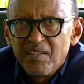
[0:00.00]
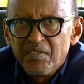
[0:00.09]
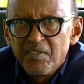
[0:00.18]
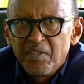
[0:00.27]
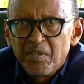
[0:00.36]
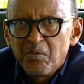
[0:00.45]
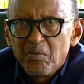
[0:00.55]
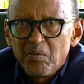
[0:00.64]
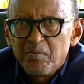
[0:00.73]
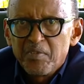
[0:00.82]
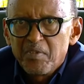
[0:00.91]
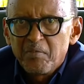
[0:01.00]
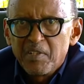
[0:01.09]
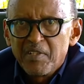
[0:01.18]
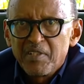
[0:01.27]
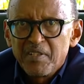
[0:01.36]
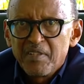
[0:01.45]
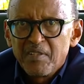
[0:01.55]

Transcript: ethnic groups, but